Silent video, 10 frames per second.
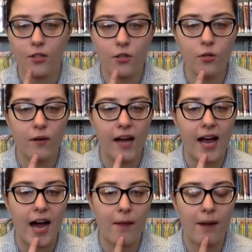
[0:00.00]
Ooh,
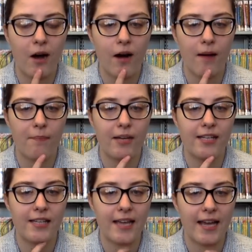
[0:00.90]
how about a
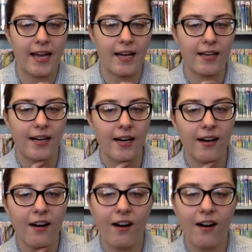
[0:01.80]
banana?